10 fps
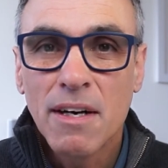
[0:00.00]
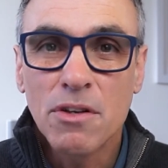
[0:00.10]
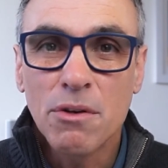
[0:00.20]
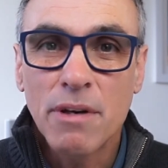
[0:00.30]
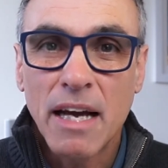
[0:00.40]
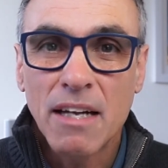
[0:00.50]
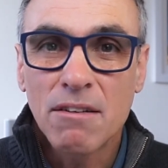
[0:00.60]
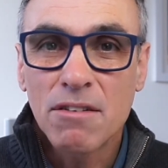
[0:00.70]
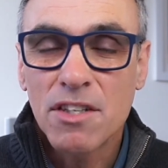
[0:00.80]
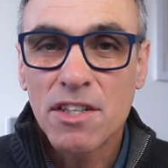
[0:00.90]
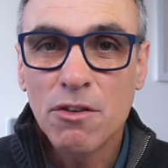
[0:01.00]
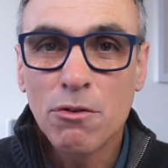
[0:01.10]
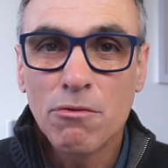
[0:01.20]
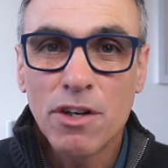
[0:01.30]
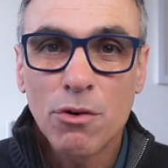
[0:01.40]
you can
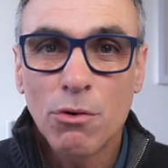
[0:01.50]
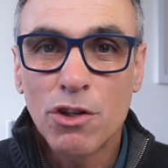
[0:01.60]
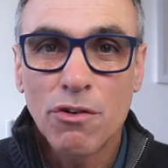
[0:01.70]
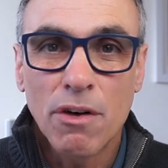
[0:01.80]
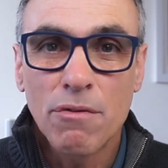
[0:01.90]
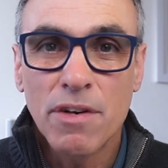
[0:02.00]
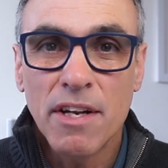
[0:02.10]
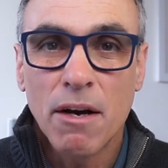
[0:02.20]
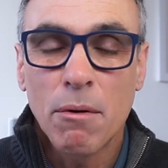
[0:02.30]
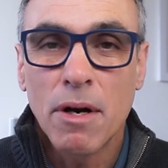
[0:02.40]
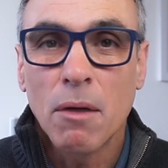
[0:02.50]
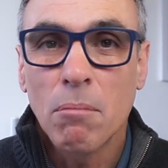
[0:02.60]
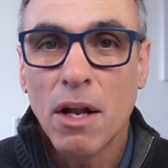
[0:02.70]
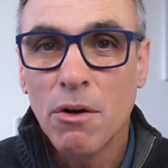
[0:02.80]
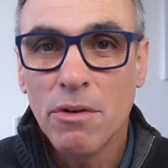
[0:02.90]
still record your own video and
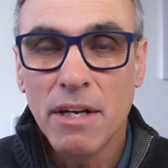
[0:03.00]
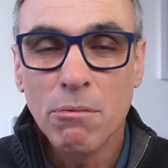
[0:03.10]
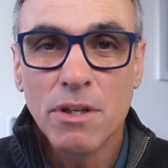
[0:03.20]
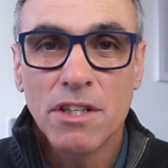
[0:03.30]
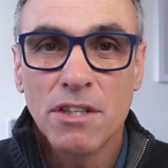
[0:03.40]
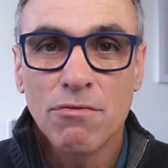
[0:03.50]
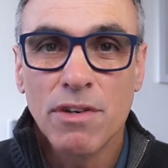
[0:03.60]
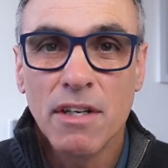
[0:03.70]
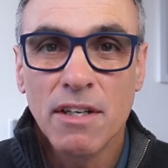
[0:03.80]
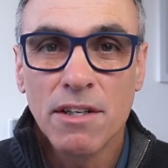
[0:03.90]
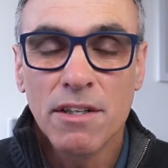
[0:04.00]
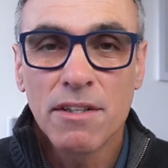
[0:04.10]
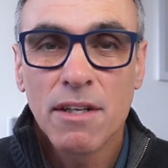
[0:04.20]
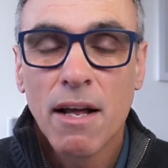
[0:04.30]
upload it, which is really good.